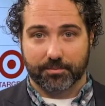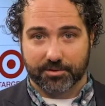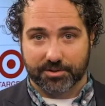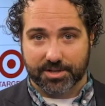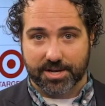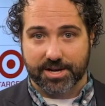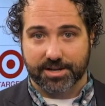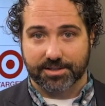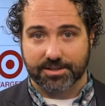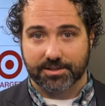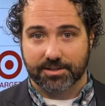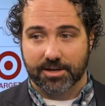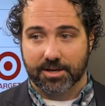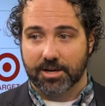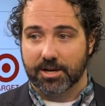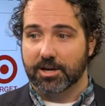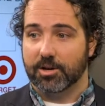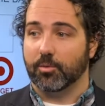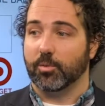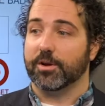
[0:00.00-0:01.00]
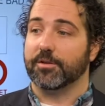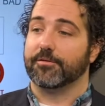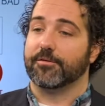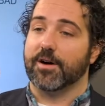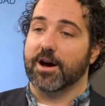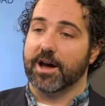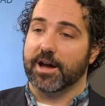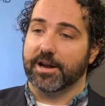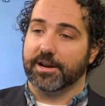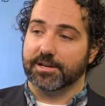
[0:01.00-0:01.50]
present. We
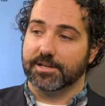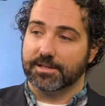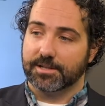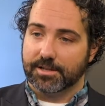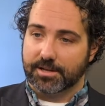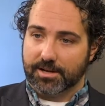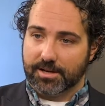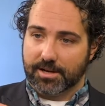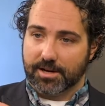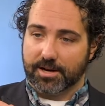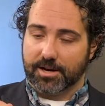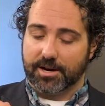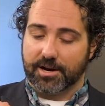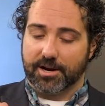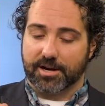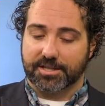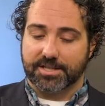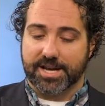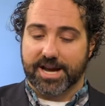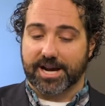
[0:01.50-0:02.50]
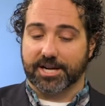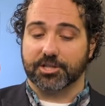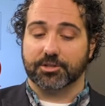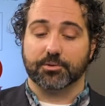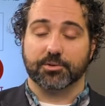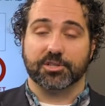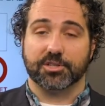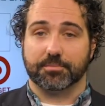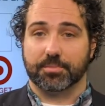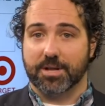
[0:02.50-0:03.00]
find attacks
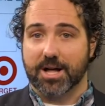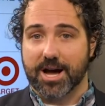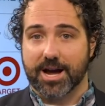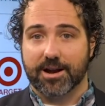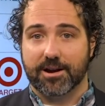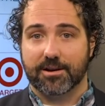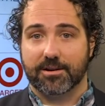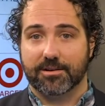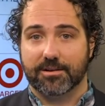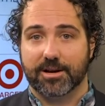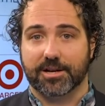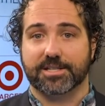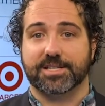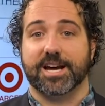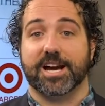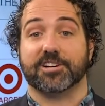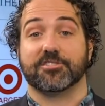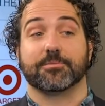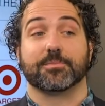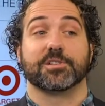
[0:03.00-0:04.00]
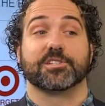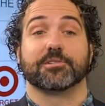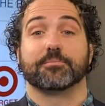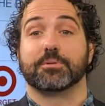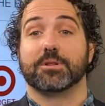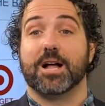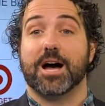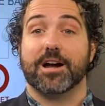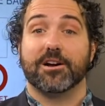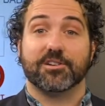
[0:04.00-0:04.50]
through a supplier, attacks from a
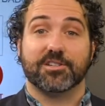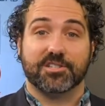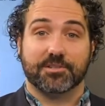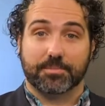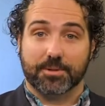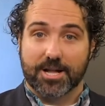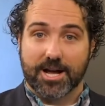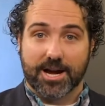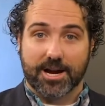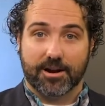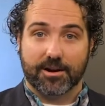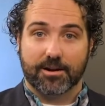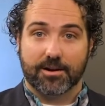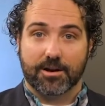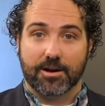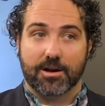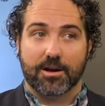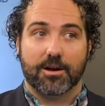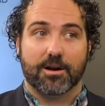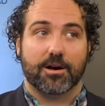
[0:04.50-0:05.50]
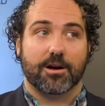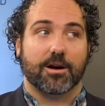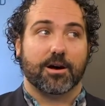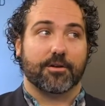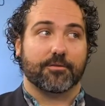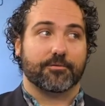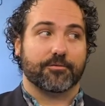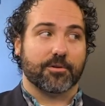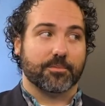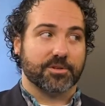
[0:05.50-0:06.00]
supplier's supplier,
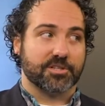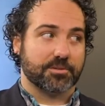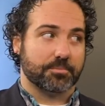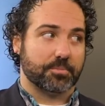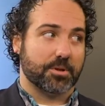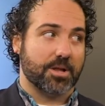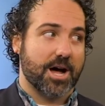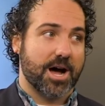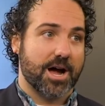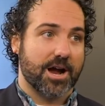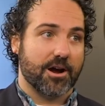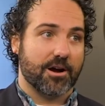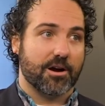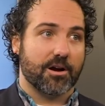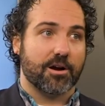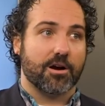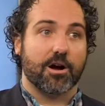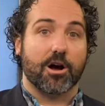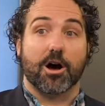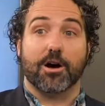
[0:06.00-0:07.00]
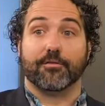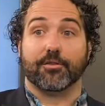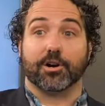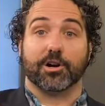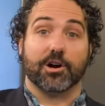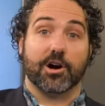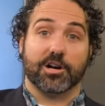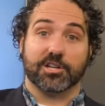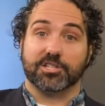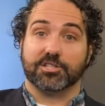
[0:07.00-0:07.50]
from a supplier of a
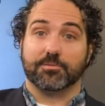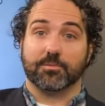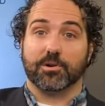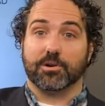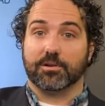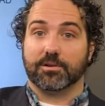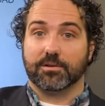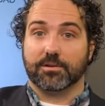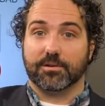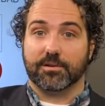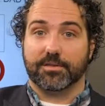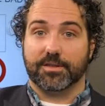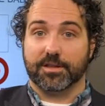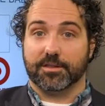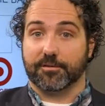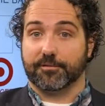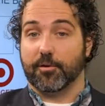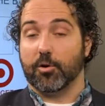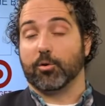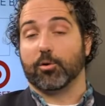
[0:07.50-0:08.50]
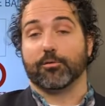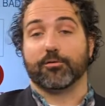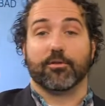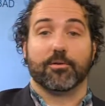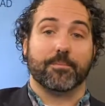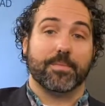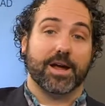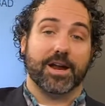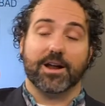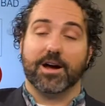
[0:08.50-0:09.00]
customer that the focal
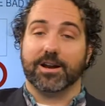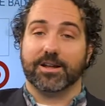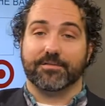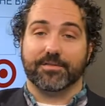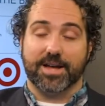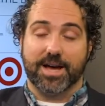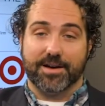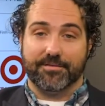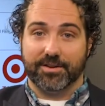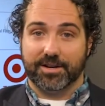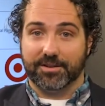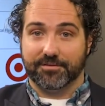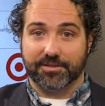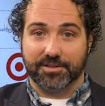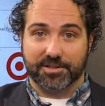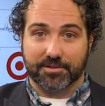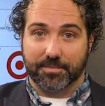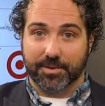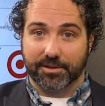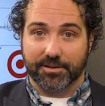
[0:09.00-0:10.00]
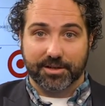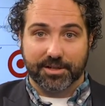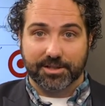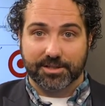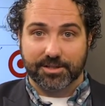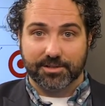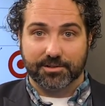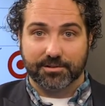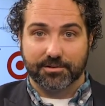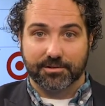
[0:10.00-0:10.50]
firm may not even have any visibility
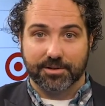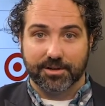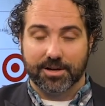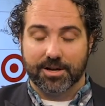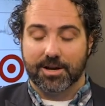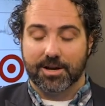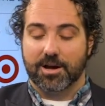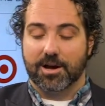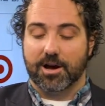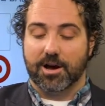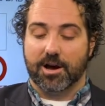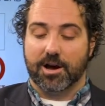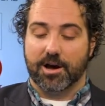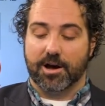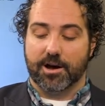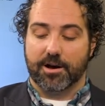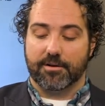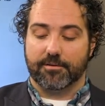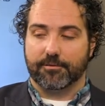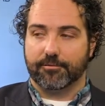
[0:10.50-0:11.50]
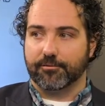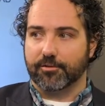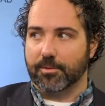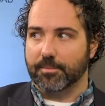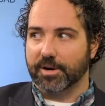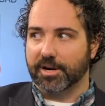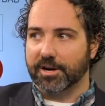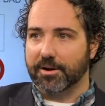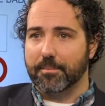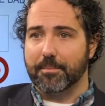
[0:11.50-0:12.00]
to, from
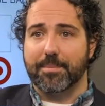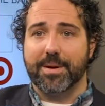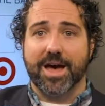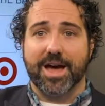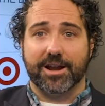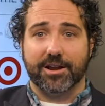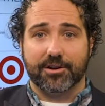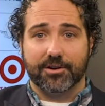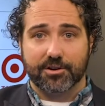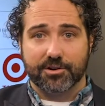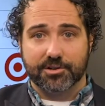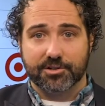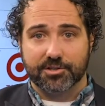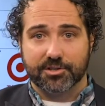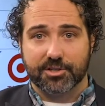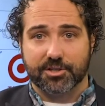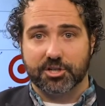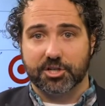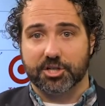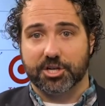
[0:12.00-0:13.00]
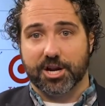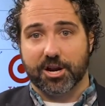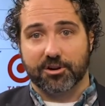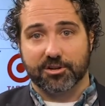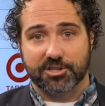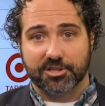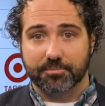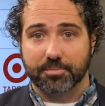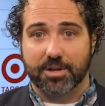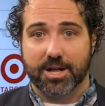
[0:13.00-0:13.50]
a competitor's
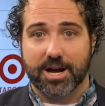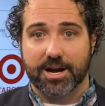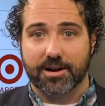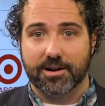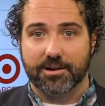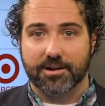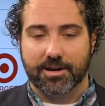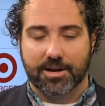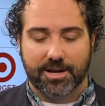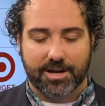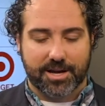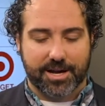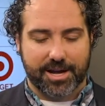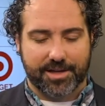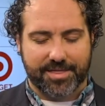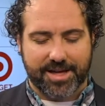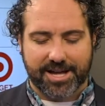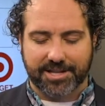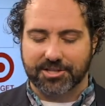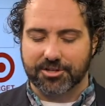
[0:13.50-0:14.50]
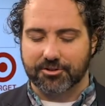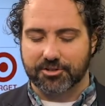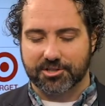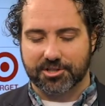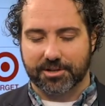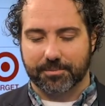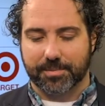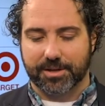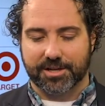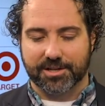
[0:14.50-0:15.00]
shared supplier. And that's
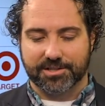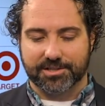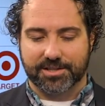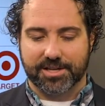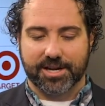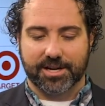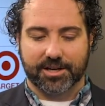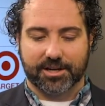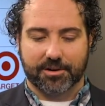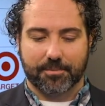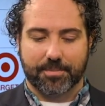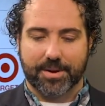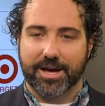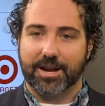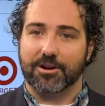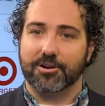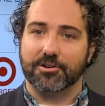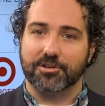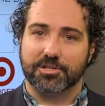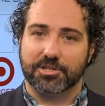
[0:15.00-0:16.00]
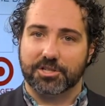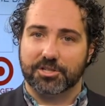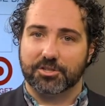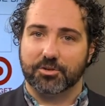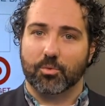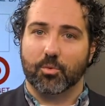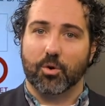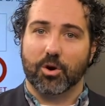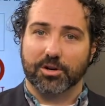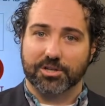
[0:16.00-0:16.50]
interesting because then competitors need
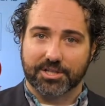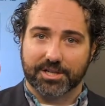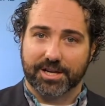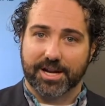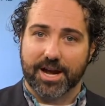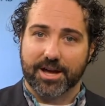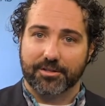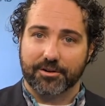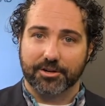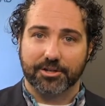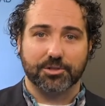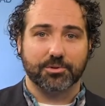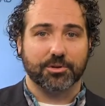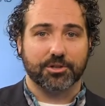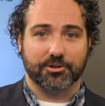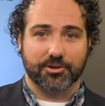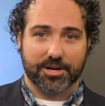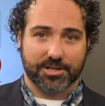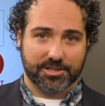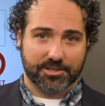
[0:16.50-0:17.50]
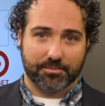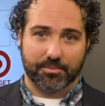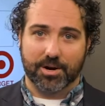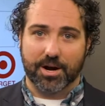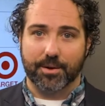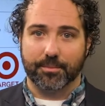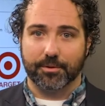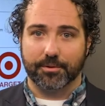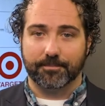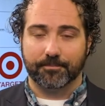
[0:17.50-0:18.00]
to work together to address the
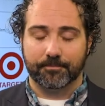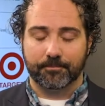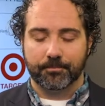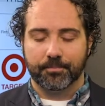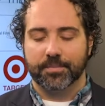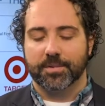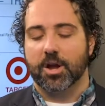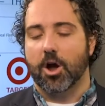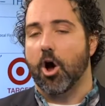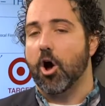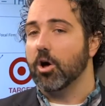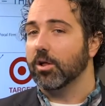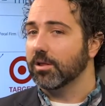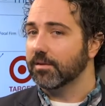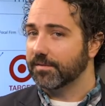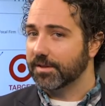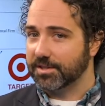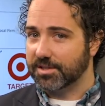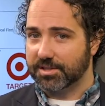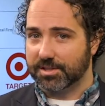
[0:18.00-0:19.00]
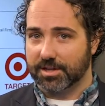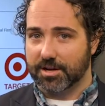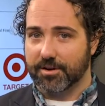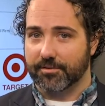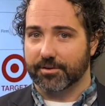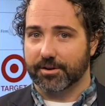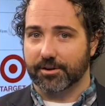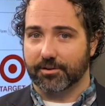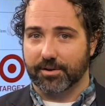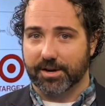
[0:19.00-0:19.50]
problem. All of this is
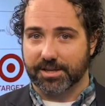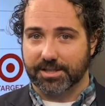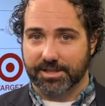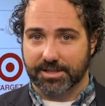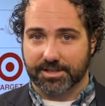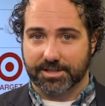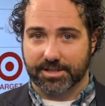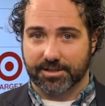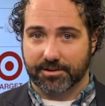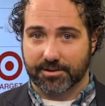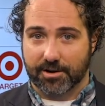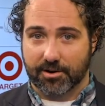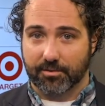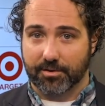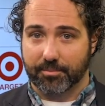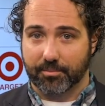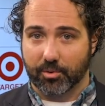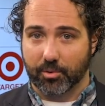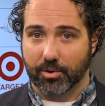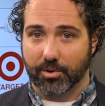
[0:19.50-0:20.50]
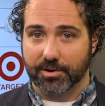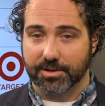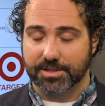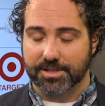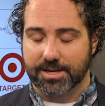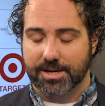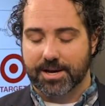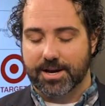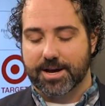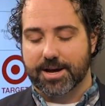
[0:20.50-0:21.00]
covered in great detail in our report,
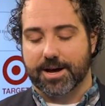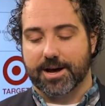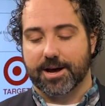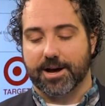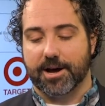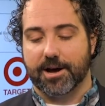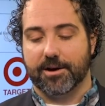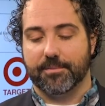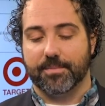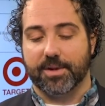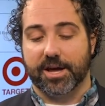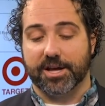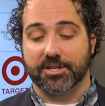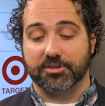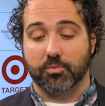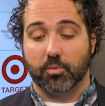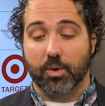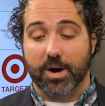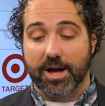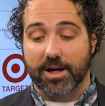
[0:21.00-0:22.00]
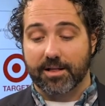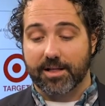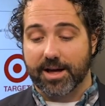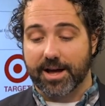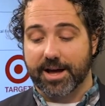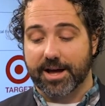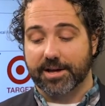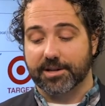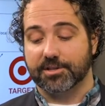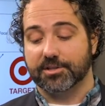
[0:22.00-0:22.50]
as well
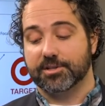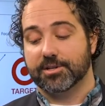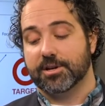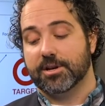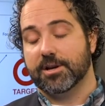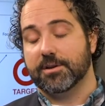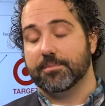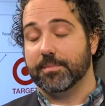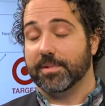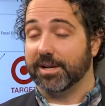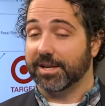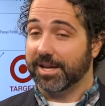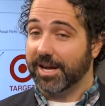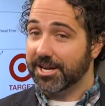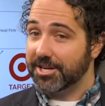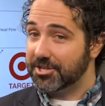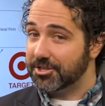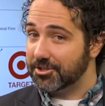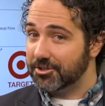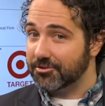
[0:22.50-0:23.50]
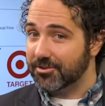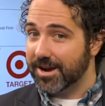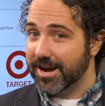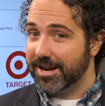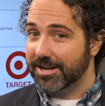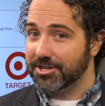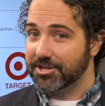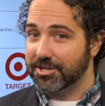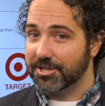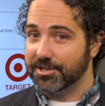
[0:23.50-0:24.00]
as mitigation
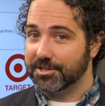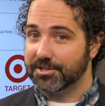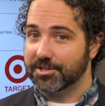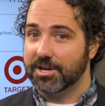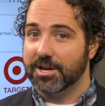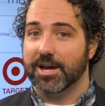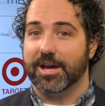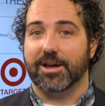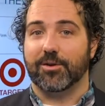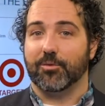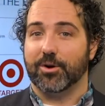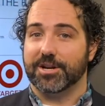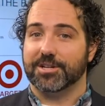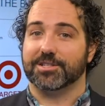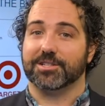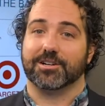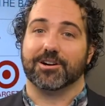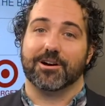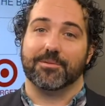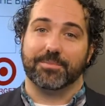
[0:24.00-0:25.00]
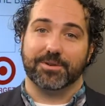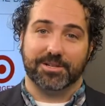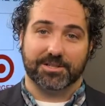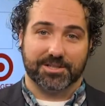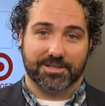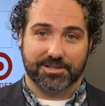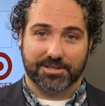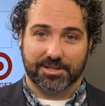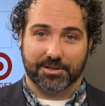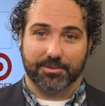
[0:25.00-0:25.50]
strategies and ways that companies
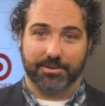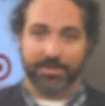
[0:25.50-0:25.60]
can deal